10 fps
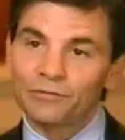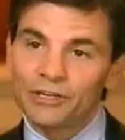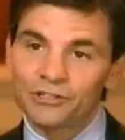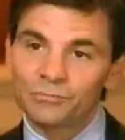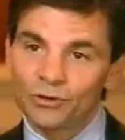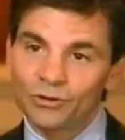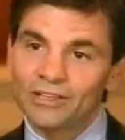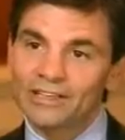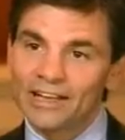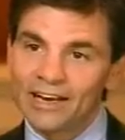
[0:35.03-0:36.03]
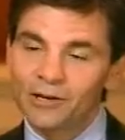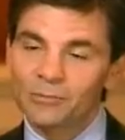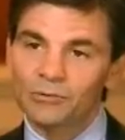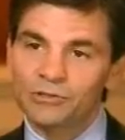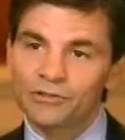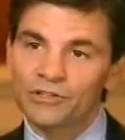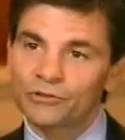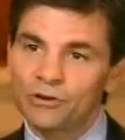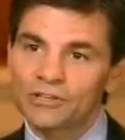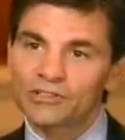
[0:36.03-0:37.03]
Richard Pearl and Ken Edelman were two of the
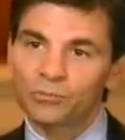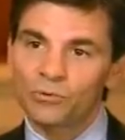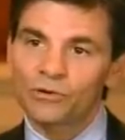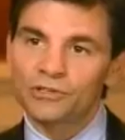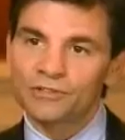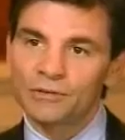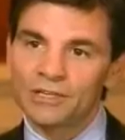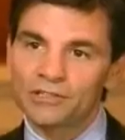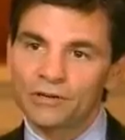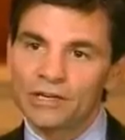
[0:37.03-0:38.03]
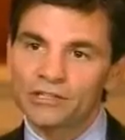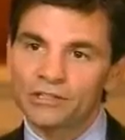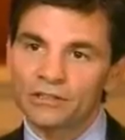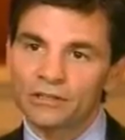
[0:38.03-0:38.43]
strongest supporters of the administration.